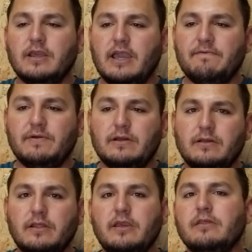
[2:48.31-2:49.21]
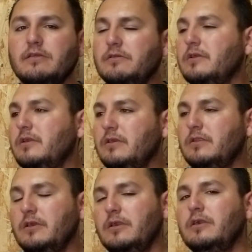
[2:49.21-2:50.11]
I have a
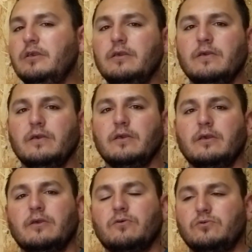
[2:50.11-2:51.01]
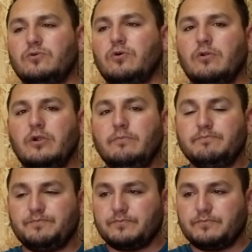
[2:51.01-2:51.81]
DCCD controller